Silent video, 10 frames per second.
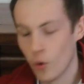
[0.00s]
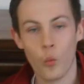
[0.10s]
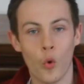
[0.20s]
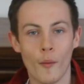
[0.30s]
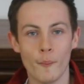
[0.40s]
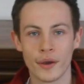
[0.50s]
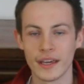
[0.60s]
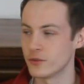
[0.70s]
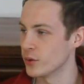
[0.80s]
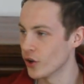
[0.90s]
one
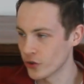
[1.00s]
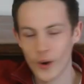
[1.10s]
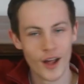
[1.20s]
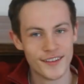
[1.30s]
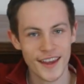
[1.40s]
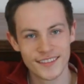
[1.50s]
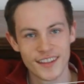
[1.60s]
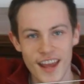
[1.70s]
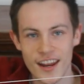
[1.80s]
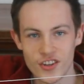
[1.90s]
piece, we got to our
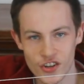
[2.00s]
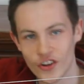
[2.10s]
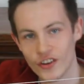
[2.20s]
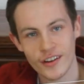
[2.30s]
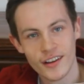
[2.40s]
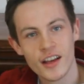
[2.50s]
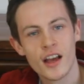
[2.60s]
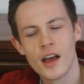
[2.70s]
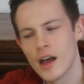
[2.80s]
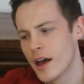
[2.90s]
destination.
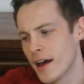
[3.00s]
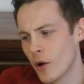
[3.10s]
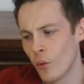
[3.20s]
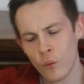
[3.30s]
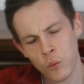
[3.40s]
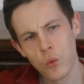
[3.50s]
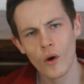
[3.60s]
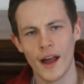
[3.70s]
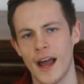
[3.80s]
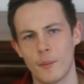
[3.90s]

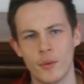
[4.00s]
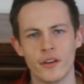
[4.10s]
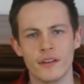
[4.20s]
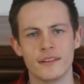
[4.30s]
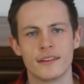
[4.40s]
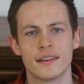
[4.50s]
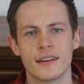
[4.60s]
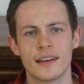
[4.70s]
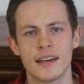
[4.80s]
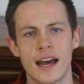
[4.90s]
What happened?
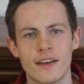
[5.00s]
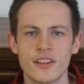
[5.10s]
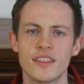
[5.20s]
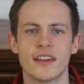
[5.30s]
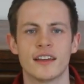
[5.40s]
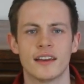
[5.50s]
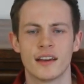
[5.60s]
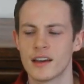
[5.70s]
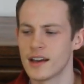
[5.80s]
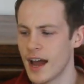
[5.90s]
Have a think.
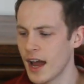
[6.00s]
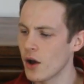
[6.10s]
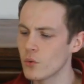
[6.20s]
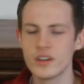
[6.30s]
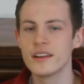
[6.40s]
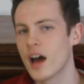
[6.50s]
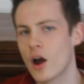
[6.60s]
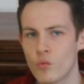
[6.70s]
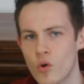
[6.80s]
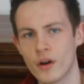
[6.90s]
How did
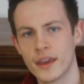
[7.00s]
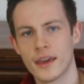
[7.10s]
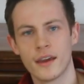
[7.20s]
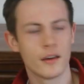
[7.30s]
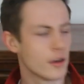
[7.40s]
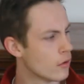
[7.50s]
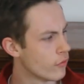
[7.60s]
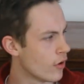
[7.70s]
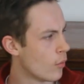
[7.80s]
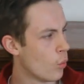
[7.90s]
our rocket go
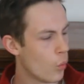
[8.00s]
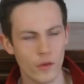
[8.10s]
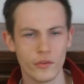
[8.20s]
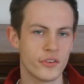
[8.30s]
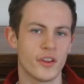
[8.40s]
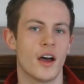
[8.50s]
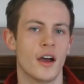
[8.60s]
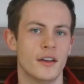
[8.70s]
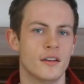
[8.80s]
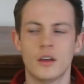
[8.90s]
from one
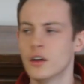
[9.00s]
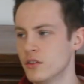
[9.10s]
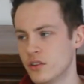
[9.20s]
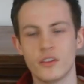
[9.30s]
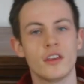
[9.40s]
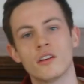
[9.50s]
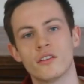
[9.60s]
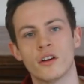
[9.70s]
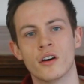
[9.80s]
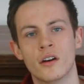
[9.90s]
side to the
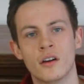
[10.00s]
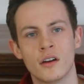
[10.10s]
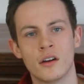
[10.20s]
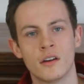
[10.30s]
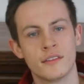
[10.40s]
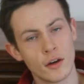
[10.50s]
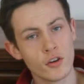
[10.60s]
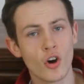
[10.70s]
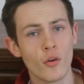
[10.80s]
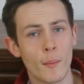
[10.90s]
other? Tell
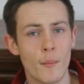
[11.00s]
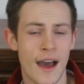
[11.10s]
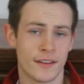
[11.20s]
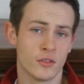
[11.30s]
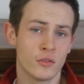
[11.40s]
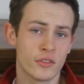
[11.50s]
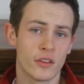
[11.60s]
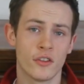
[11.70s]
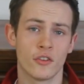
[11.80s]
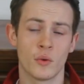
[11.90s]
your adult
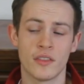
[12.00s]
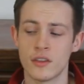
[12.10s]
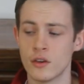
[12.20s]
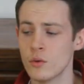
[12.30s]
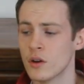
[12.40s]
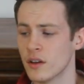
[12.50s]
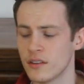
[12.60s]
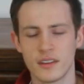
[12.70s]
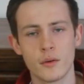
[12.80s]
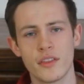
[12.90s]
that's with you,
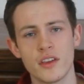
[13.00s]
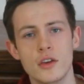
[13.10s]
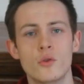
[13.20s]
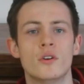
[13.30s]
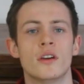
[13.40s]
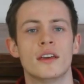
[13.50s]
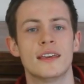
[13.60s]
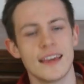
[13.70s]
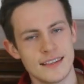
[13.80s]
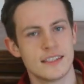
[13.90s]
see whether you can
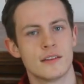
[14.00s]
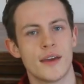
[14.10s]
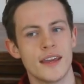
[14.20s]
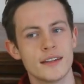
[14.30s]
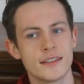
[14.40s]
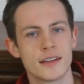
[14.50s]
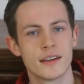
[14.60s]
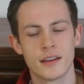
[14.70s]
guesstimate